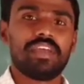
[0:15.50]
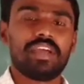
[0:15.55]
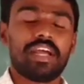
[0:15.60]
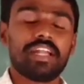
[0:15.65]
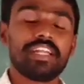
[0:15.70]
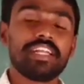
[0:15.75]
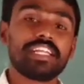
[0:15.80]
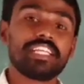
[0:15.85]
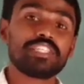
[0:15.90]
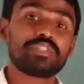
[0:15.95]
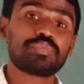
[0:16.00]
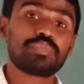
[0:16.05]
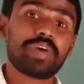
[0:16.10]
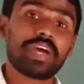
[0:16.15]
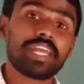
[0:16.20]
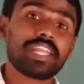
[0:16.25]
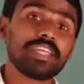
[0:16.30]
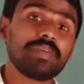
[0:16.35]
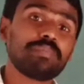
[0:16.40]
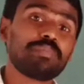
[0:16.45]
And it is
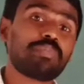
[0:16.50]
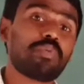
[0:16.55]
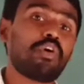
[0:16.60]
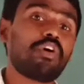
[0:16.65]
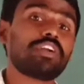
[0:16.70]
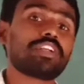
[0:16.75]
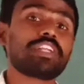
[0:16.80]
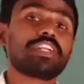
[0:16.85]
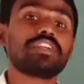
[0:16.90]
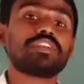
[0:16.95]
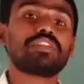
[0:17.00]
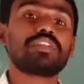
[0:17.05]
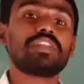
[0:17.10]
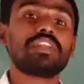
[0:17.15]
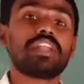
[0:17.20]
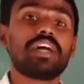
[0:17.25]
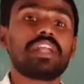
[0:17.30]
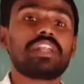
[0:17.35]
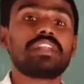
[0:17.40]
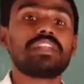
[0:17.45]
very important to
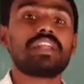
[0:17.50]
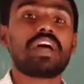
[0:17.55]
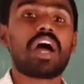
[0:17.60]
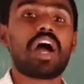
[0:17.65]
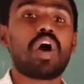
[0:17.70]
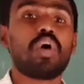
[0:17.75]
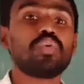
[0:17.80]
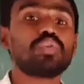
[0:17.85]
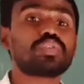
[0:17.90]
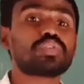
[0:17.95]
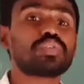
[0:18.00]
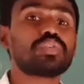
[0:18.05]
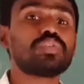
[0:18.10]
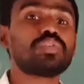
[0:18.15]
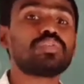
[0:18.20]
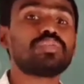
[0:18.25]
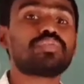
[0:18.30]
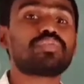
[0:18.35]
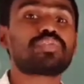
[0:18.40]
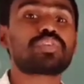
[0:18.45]
learn how
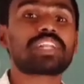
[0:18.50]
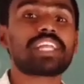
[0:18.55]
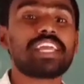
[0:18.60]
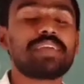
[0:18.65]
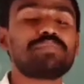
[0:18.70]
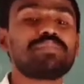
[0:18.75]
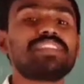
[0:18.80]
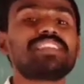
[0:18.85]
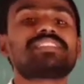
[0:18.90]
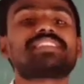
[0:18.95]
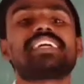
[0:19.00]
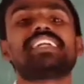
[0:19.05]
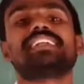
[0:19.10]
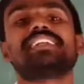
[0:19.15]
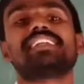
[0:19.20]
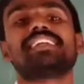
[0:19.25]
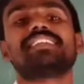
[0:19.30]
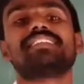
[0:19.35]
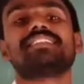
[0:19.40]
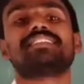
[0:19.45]
to frame the
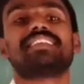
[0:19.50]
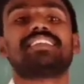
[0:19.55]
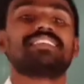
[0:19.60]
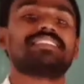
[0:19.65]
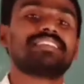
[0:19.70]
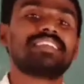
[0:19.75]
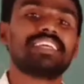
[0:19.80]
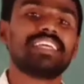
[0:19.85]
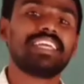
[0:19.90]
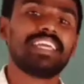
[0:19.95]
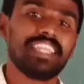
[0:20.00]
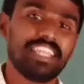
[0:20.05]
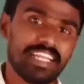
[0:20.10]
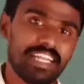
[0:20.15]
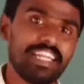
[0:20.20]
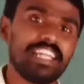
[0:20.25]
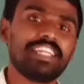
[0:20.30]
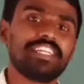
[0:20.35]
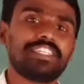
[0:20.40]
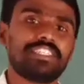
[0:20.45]
sentences in
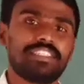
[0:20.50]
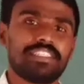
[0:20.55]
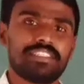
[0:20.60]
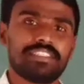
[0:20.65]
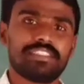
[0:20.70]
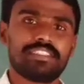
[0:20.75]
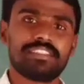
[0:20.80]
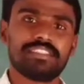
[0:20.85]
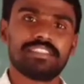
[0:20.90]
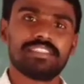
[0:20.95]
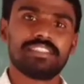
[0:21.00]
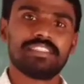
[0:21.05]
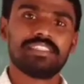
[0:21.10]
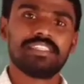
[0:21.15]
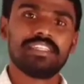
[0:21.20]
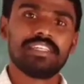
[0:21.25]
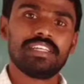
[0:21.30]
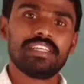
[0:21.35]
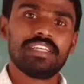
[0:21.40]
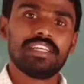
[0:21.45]
English.
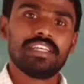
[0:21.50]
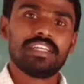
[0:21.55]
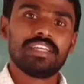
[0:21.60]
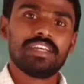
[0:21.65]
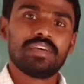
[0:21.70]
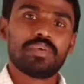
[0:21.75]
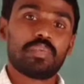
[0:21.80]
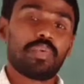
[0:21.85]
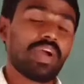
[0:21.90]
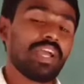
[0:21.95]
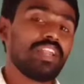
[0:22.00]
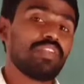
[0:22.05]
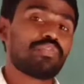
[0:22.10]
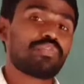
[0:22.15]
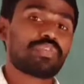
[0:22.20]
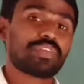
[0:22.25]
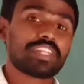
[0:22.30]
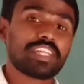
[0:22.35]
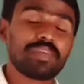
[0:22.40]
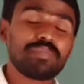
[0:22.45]
While
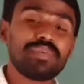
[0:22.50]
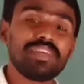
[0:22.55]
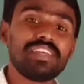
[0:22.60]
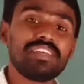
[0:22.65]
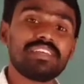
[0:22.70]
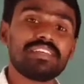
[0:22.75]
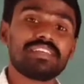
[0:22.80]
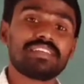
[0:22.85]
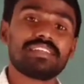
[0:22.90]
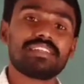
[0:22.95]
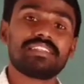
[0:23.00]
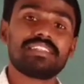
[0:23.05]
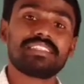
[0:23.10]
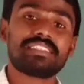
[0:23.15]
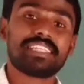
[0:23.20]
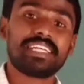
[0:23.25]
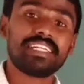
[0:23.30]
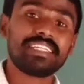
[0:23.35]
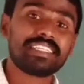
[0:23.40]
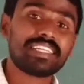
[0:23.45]
framing the
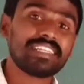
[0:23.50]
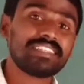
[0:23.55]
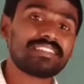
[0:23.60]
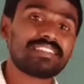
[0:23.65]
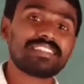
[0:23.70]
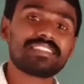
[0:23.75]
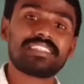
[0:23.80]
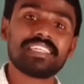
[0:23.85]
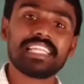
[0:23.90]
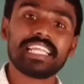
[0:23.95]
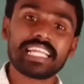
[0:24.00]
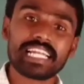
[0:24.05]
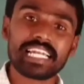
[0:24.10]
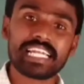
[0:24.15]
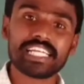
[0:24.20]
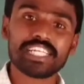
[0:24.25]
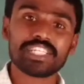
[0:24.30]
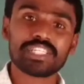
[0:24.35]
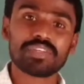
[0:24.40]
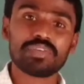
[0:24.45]
sentences in
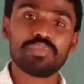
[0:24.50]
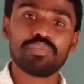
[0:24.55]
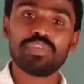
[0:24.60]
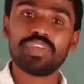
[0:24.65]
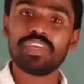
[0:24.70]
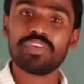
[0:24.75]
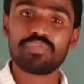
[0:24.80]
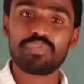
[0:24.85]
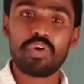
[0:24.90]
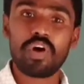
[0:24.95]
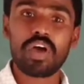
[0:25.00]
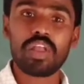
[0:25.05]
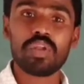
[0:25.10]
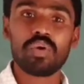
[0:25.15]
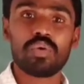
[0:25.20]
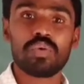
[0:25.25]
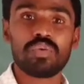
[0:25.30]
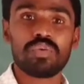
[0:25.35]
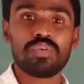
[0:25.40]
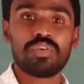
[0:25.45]
English, we
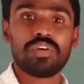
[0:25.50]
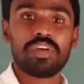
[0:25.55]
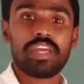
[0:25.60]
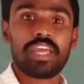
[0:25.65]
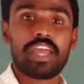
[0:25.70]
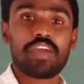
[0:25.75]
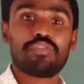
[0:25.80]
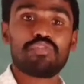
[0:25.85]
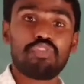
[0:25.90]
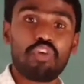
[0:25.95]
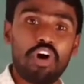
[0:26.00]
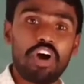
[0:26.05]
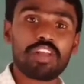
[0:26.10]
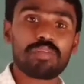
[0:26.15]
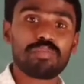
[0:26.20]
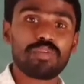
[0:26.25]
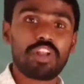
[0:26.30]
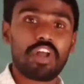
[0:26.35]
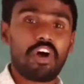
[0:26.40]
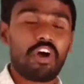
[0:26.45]
follow a
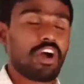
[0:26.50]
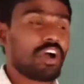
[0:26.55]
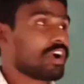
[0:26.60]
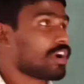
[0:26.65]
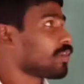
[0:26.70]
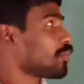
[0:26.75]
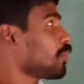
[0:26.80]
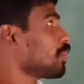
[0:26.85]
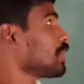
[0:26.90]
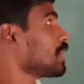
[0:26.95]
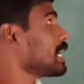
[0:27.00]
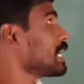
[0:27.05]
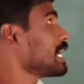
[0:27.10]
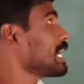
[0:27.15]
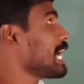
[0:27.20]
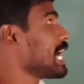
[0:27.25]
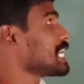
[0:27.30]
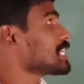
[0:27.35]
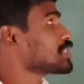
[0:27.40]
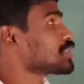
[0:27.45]
formula called
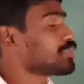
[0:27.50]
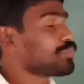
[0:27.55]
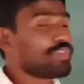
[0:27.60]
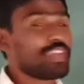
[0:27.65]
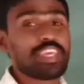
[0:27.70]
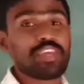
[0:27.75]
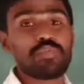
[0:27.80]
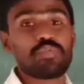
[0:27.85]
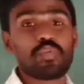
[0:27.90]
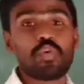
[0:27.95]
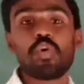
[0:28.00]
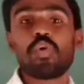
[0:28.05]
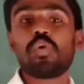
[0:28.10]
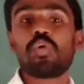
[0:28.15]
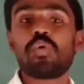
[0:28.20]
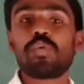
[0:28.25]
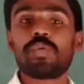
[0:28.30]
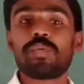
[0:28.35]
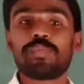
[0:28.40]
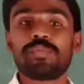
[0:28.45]

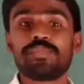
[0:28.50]
SVO.